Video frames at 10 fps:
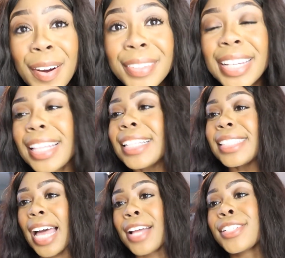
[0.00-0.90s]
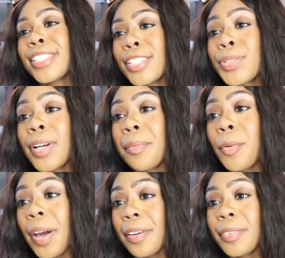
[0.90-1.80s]
okay that's sad she says when i'm
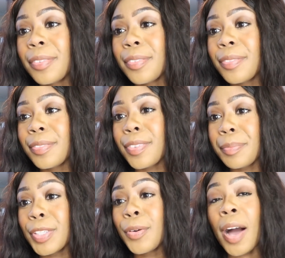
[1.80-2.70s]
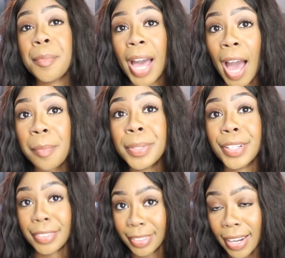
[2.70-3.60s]
away from you i'm
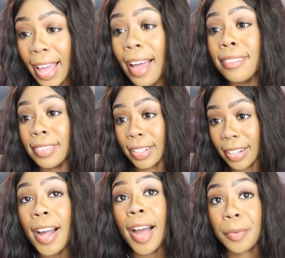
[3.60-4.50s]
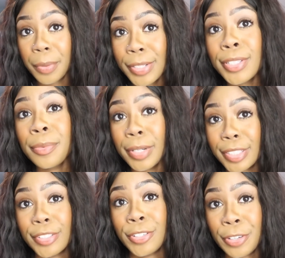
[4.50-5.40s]
happier than ever i wish it
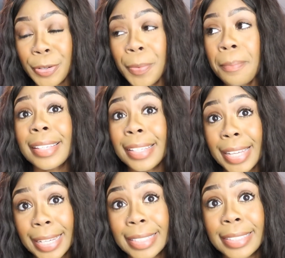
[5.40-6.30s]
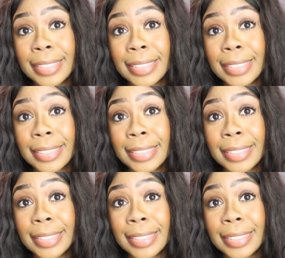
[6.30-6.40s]
wasn't true yikes